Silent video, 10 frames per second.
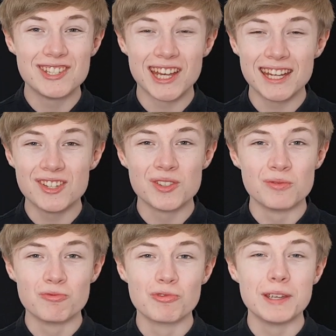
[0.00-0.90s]
change
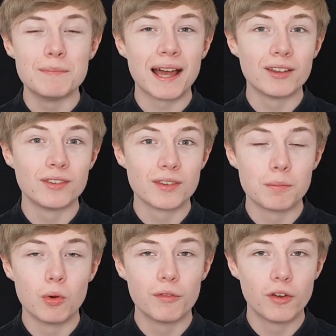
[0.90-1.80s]
and rebalance the
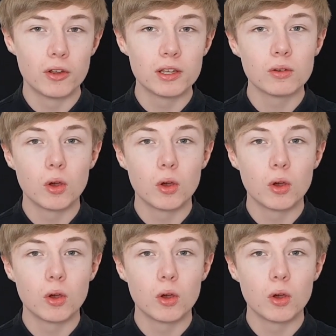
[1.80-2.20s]
portfolio.